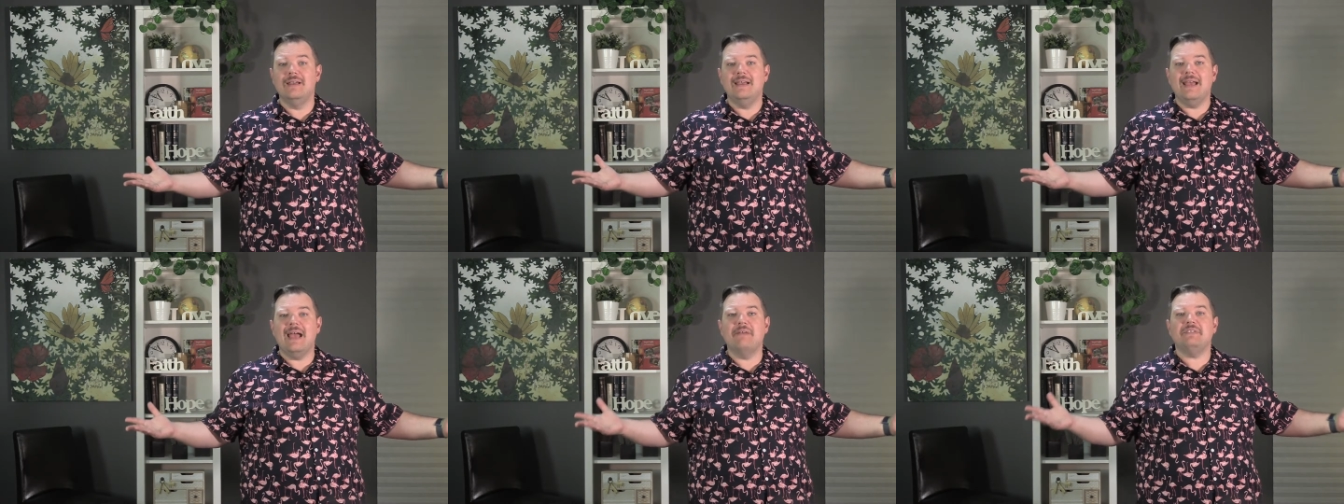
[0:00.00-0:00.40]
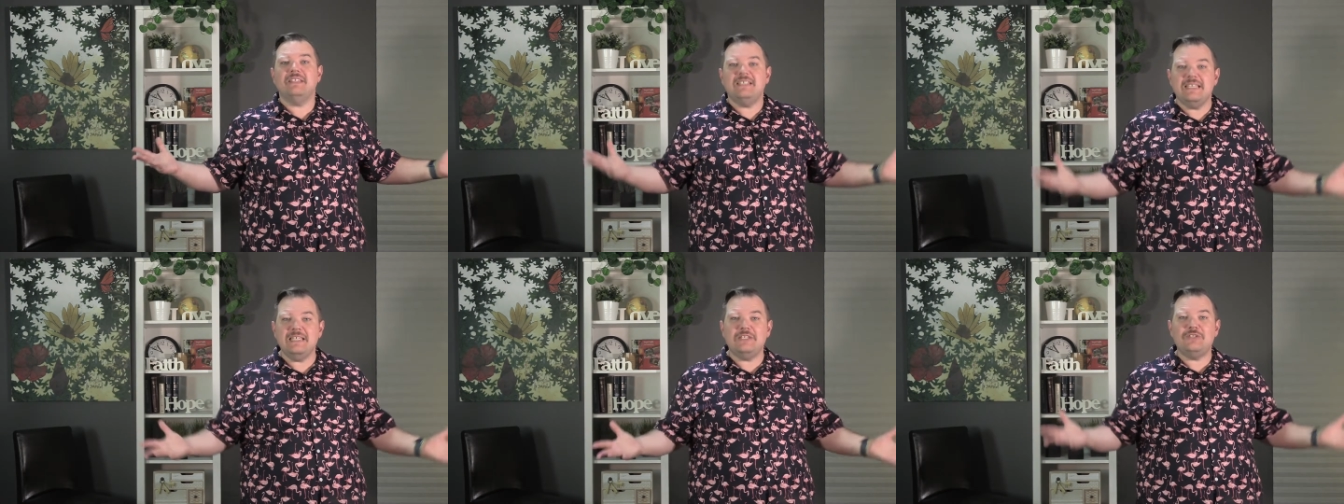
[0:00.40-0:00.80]
have
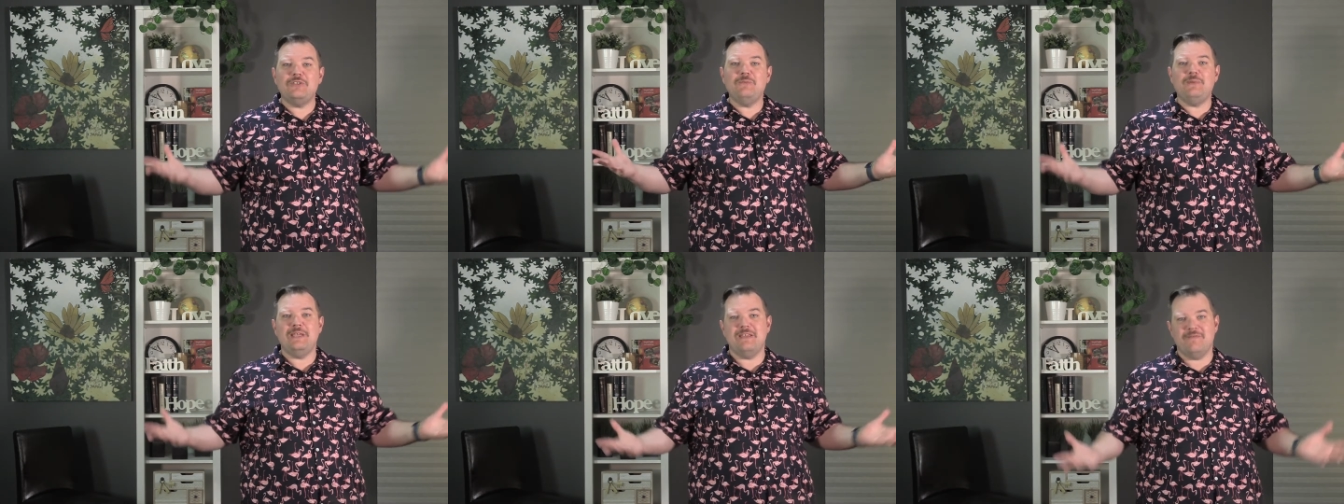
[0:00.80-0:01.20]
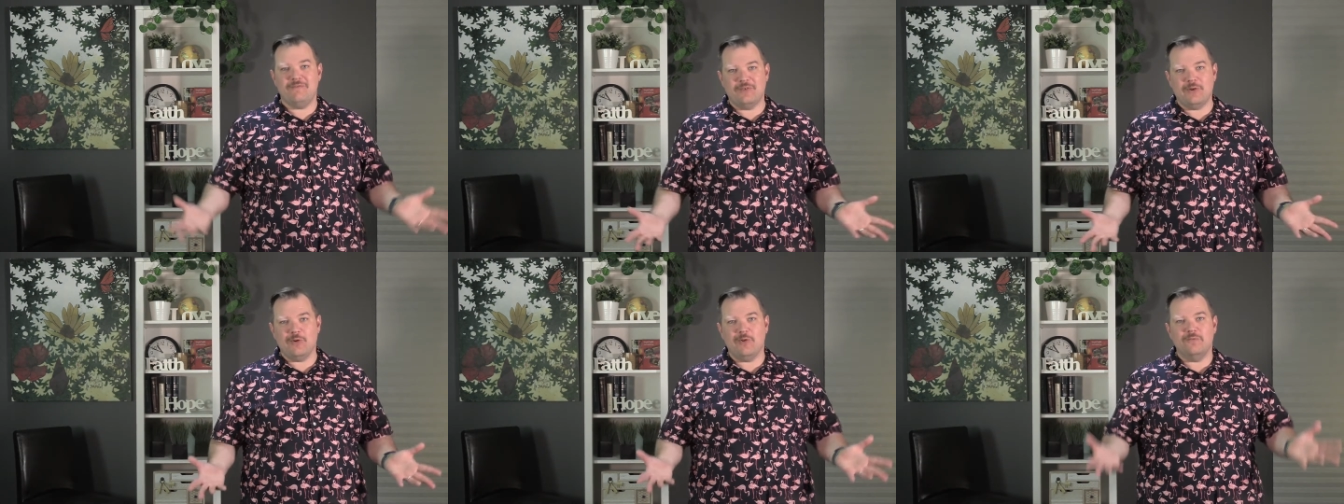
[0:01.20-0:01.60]
ceased to be
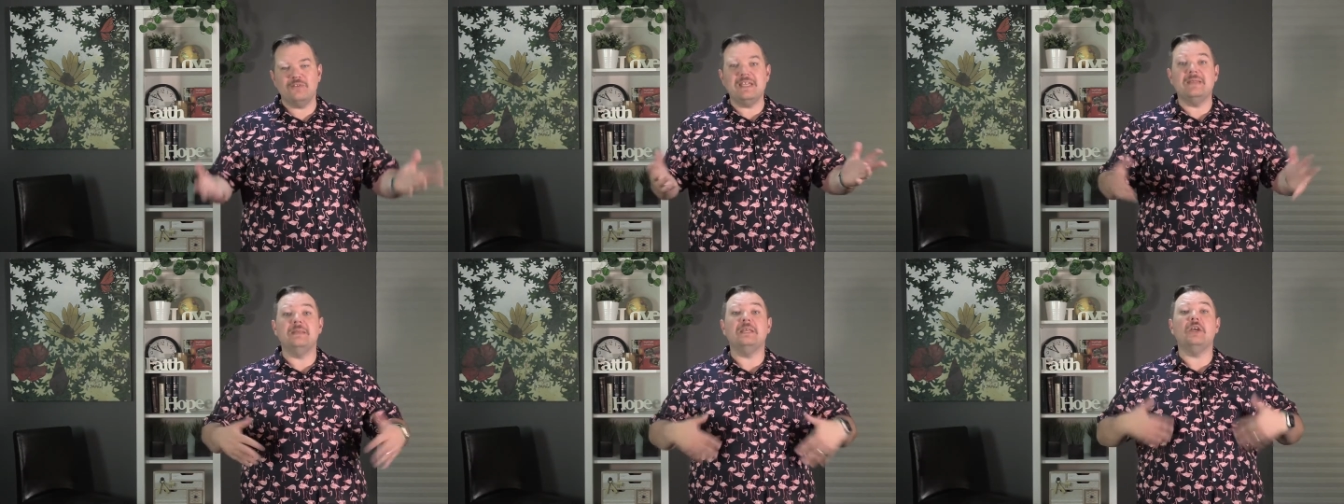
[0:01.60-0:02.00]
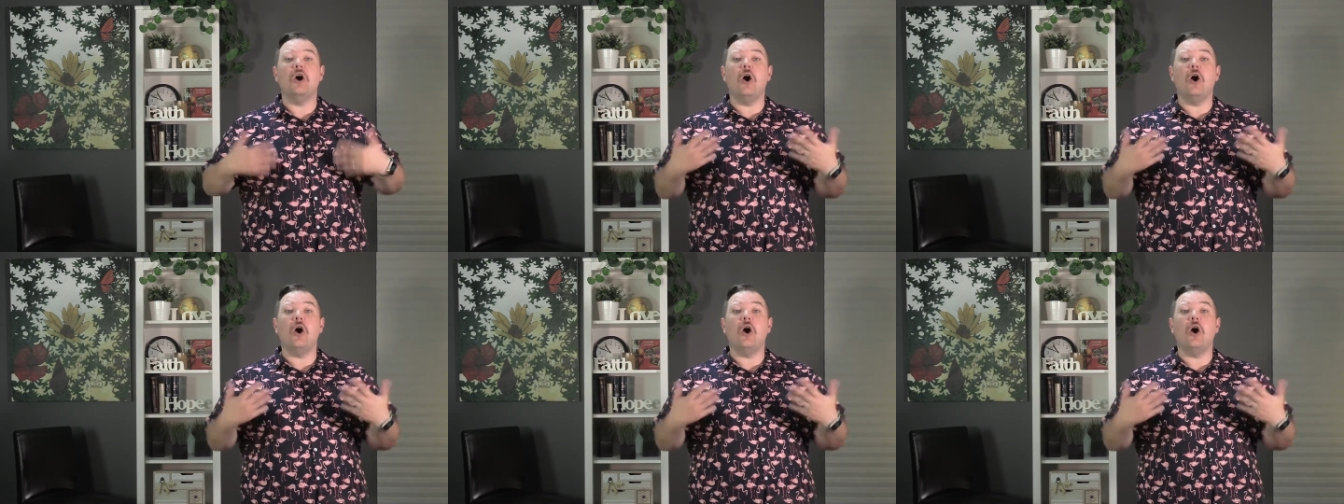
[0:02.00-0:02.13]
involved in the